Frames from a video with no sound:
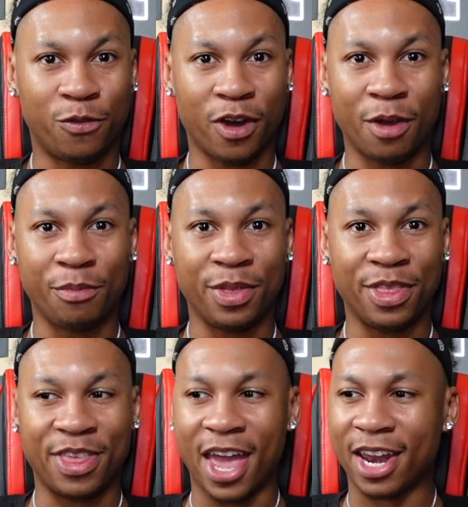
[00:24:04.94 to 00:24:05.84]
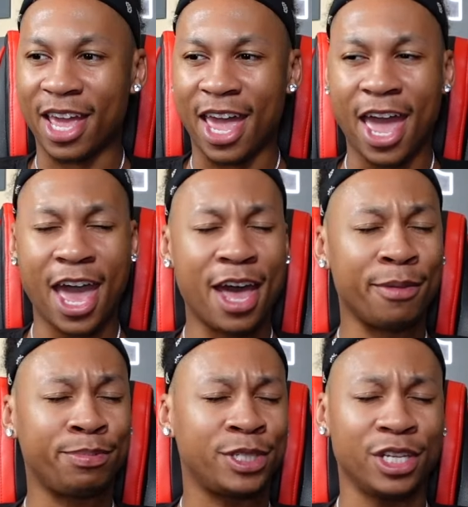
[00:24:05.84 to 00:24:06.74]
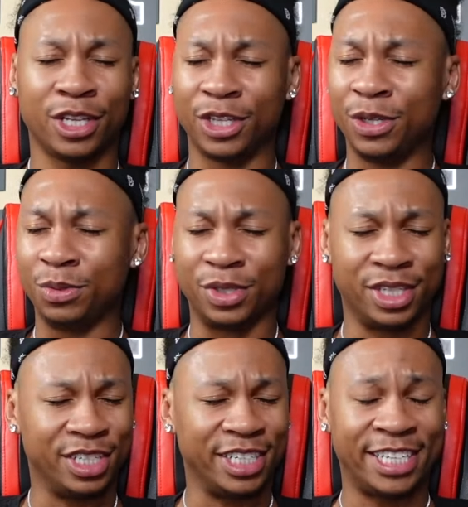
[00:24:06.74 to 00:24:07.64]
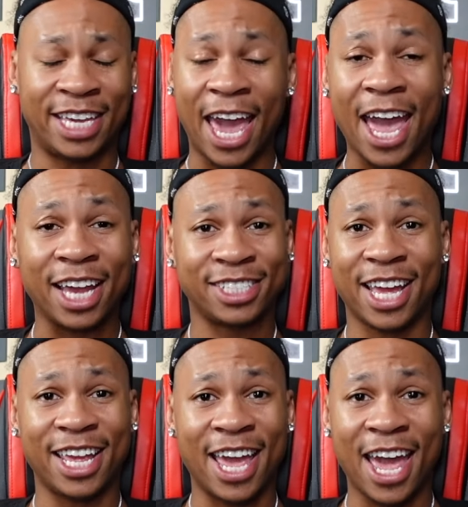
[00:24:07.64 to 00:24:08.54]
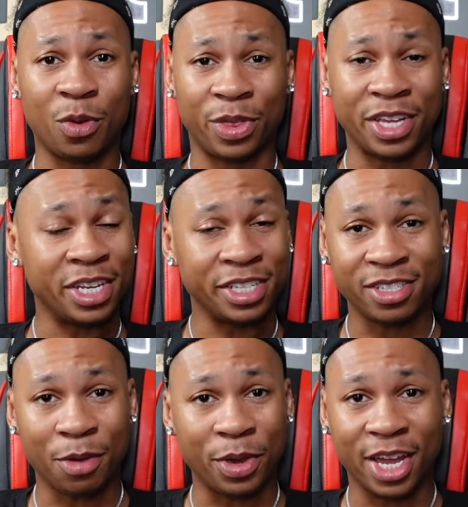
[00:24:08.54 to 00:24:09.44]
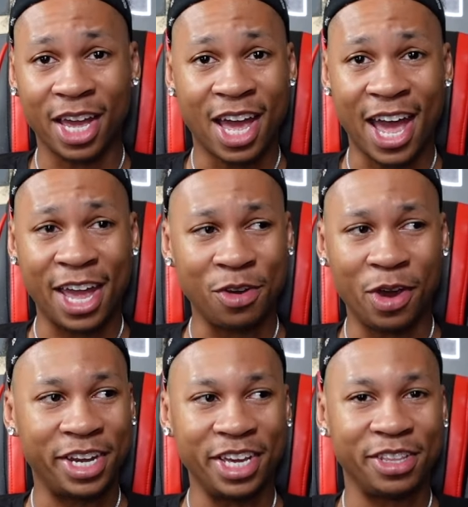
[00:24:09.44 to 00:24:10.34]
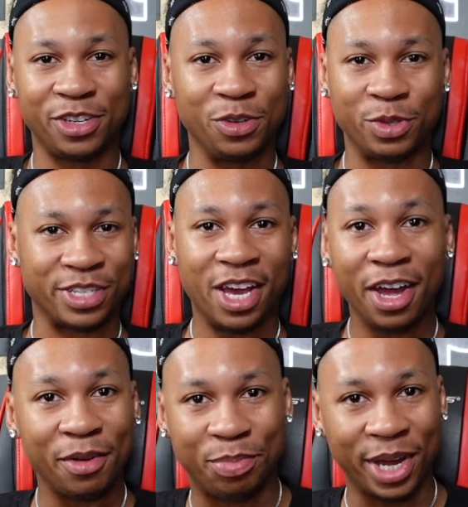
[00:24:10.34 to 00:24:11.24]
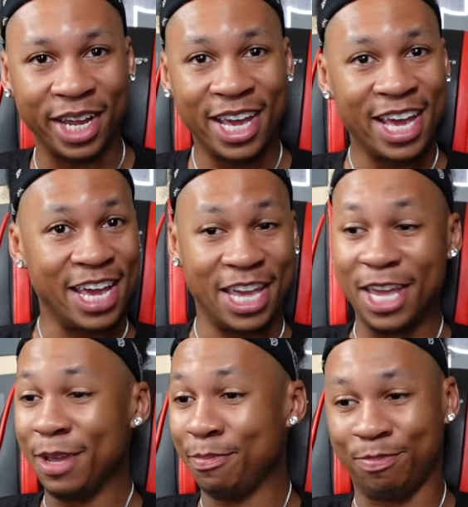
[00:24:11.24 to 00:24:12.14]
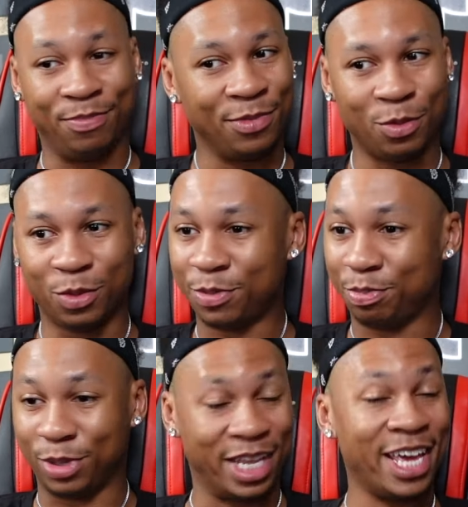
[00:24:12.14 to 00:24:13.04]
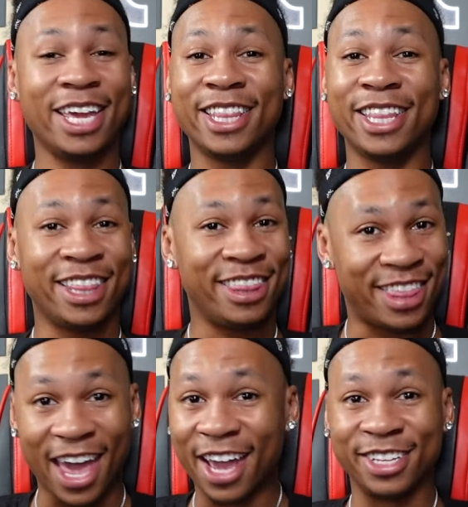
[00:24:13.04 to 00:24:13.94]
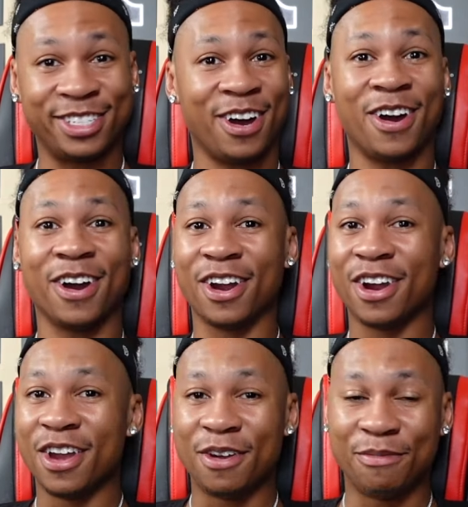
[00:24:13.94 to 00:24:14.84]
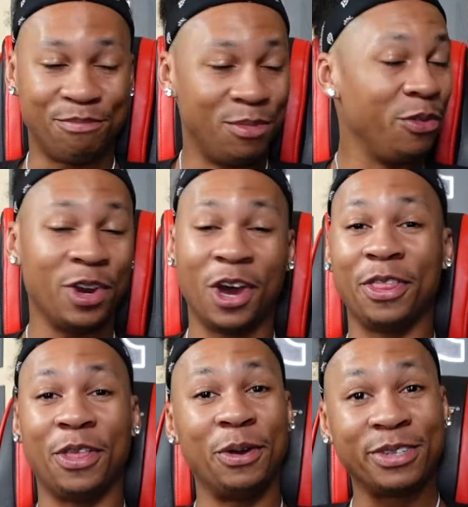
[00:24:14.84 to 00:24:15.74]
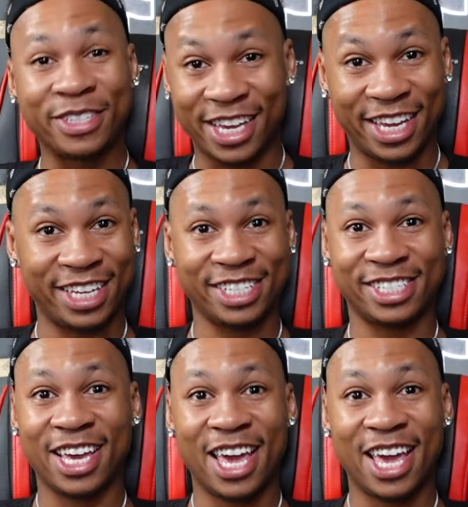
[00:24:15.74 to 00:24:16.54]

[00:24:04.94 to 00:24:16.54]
from that absolute gash that he had within his stomach. I had no idea the dude was cut, but he was playing that guitar, moving on those keys